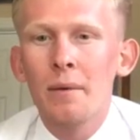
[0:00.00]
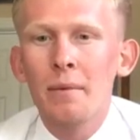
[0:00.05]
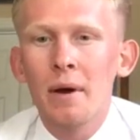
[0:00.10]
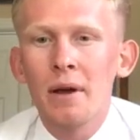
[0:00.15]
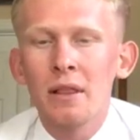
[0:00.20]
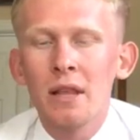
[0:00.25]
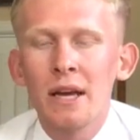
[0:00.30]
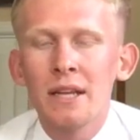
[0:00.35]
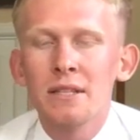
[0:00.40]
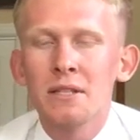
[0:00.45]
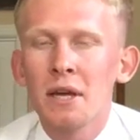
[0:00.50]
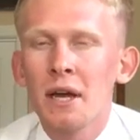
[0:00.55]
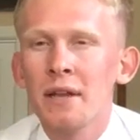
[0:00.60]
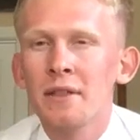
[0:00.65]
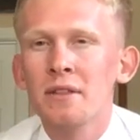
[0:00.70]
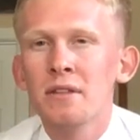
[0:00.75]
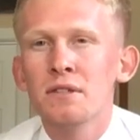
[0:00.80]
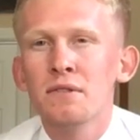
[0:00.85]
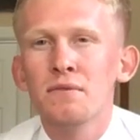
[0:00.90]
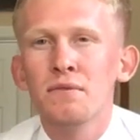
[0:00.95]
I'd like to
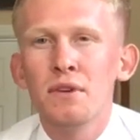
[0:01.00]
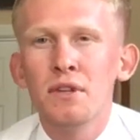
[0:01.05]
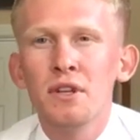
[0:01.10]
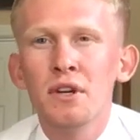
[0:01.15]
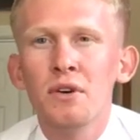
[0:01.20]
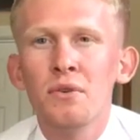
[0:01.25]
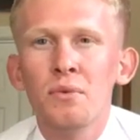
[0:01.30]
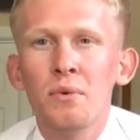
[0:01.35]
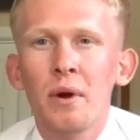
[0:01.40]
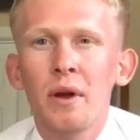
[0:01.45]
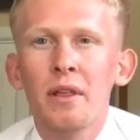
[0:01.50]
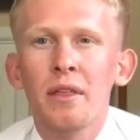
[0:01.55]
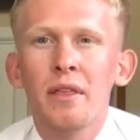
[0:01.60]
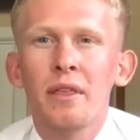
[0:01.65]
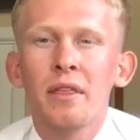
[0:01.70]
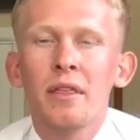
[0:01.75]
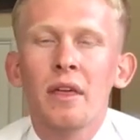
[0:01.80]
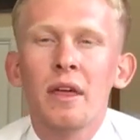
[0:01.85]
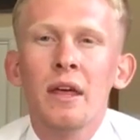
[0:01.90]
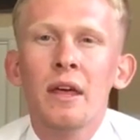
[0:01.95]
end this video with
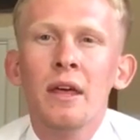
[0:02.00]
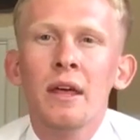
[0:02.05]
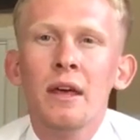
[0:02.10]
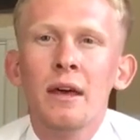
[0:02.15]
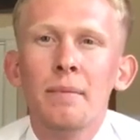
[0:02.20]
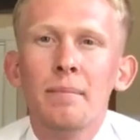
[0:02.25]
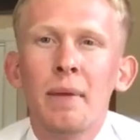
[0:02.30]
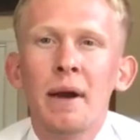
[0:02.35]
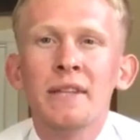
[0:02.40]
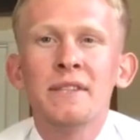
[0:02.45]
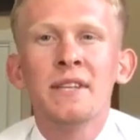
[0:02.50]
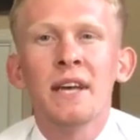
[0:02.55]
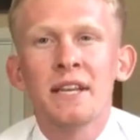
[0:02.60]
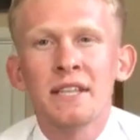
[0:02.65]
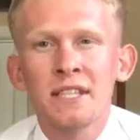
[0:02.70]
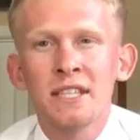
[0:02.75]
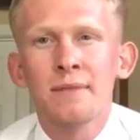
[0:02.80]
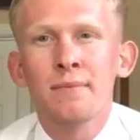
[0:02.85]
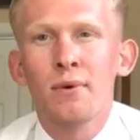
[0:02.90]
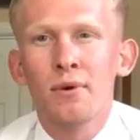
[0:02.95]
my
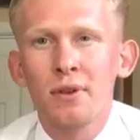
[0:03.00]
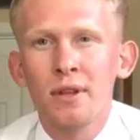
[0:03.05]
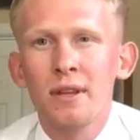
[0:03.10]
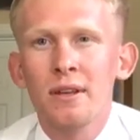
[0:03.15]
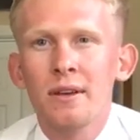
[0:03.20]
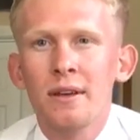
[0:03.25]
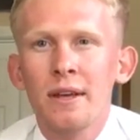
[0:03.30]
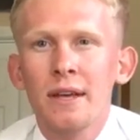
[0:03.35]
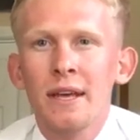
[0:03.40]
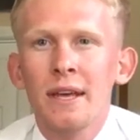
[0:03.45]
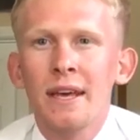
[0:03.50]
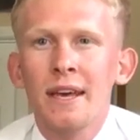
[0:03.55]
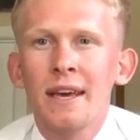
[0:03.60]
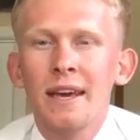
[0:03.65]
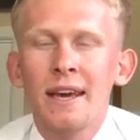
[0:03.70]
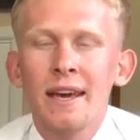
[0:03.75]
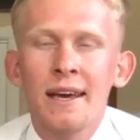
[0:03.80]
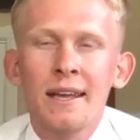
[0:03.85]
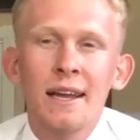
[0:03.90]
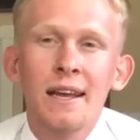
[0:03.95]
testimony,
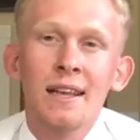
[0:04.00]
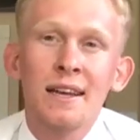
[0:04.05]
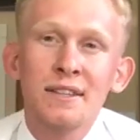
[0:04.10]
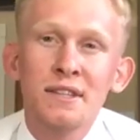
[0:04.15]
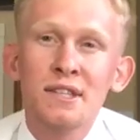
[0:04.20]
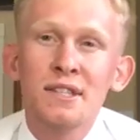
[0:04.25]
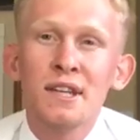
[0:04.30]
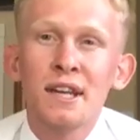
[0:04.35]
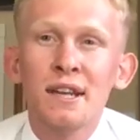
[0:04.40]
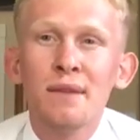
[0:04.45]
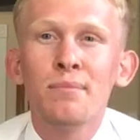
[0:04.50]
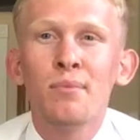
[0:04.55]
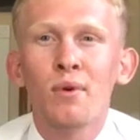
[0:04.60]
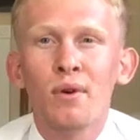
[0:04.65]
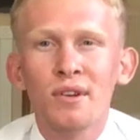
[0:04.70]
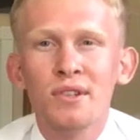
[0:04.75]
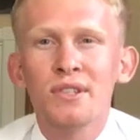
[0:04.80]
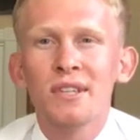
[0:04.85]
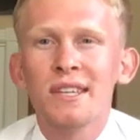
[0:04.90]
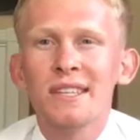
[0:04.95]
and I'd like to say it in
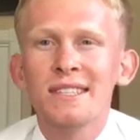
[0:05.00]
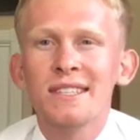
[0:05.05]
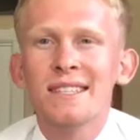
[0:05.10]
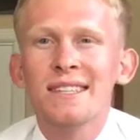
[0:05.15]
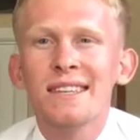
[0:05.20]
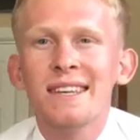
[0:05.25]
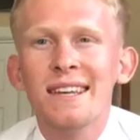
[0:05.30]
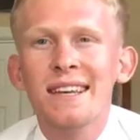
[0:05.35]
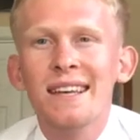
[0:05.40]
Portuguese.